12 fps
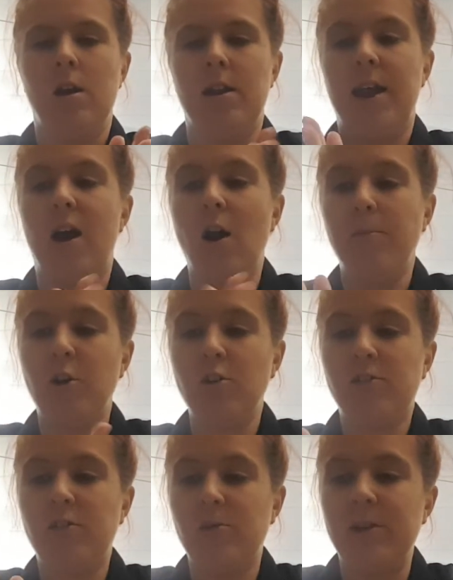Now I'm
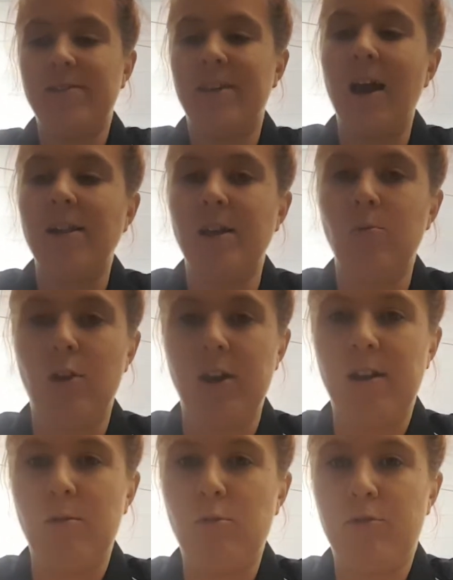going to do exactly what I
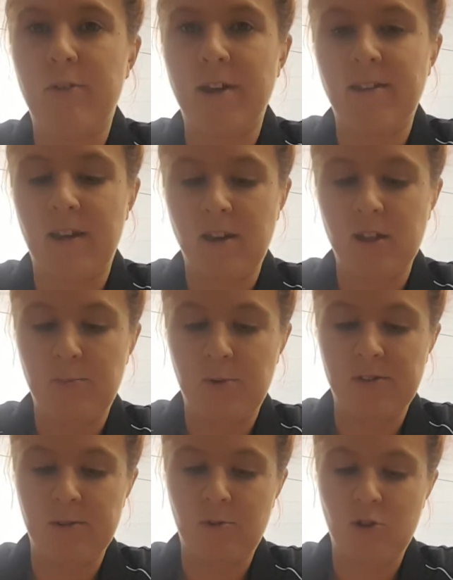did with the rectangular
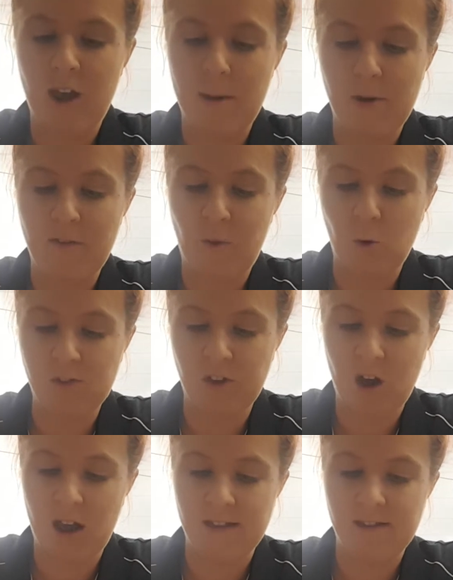prism, create my 4
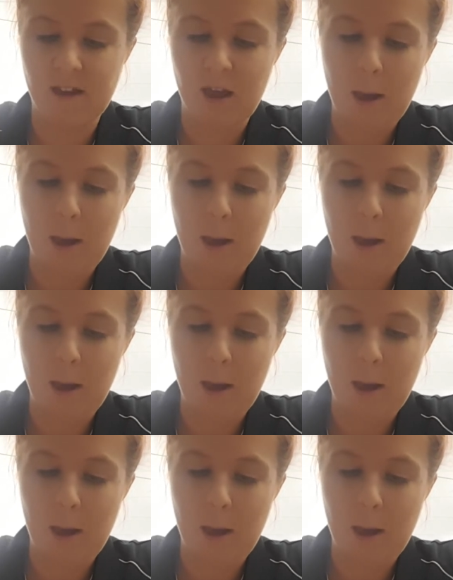sides.